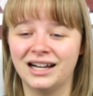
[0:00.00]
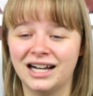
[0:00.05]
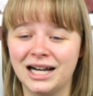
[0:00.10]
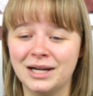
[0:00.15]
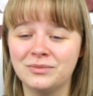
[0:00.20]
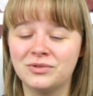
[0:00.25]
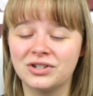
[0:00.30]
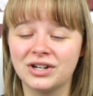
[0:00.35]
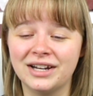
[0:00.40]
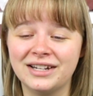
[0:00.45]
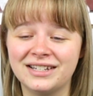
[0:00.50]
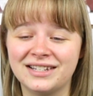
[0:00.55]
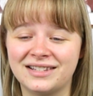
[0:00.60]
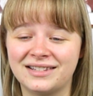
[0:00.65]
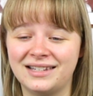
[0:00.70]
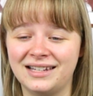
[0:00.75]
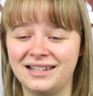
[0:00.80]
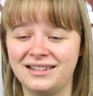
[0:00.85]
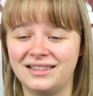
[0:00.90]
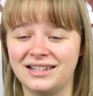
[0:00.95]
I'm trying to
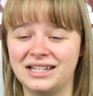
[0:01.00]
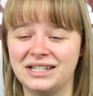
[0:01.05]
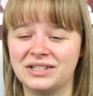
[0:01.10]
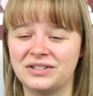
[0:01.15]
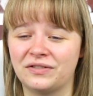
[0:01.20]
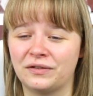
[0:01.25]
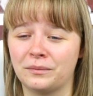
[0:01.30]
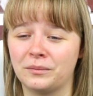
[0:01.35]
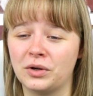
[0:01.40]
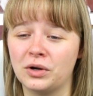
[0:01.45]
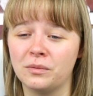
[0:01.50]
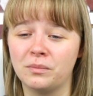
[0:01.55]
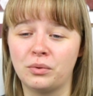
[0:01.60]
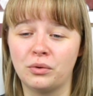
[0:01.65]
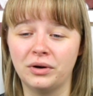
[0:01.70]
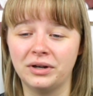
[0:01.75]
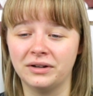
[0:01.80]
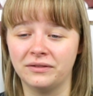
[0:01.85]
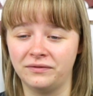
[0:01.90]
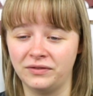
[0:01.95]
see things from your
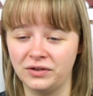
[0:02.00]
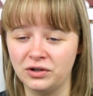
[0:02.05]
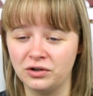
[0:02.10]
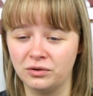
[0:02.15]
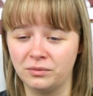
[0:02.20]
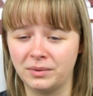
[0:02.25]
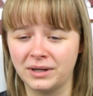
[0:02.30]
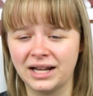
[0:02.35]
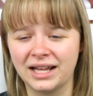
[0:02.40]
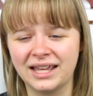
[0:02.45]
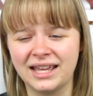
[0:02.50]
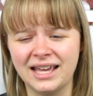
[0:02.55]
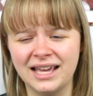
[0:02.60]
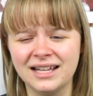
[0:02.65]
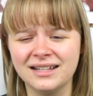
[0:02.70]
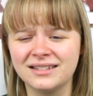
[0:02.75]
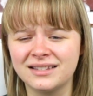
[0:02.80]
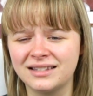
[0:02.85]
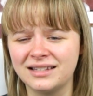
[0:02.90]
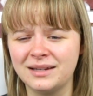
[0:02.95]
point of view, but I
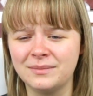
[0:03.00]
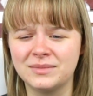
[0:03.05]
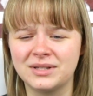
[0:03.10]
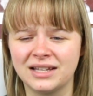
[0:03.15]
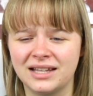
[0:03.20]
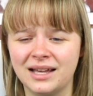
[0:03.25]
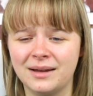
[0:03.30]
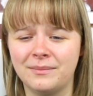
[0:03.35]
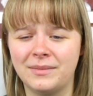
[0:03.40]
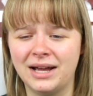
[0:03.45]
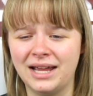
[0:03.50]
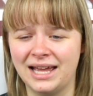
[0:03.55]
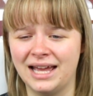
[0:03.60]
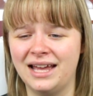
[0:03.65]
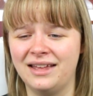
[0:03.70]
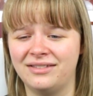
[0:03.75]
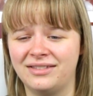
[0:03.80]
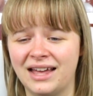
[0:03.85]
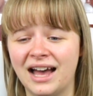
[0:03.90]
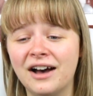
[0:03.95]
can't seem to get my
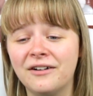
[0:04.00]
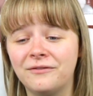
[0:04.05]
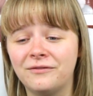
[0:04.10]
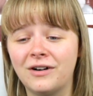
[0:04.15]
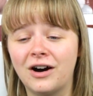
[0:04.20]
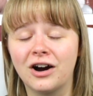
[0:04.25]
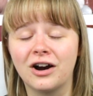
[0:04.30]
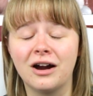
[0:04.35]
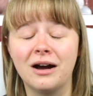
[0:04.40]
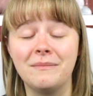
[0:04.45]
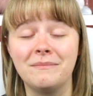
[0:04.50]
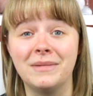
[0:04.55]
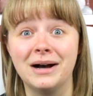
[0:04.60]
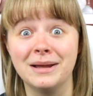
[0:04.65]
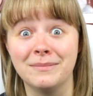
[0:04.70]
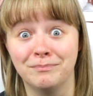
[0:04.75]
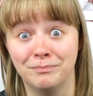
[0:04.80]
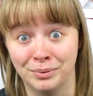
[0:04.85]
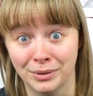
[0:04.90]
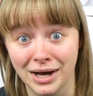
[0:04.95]
head that far up
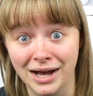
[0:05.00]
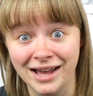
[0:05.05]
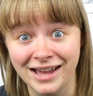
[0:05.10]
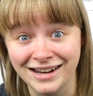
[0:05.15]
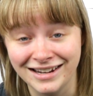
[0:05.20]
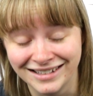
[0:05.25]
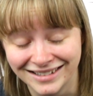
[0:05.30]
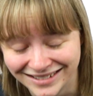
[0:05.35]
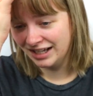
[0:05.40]
my butt.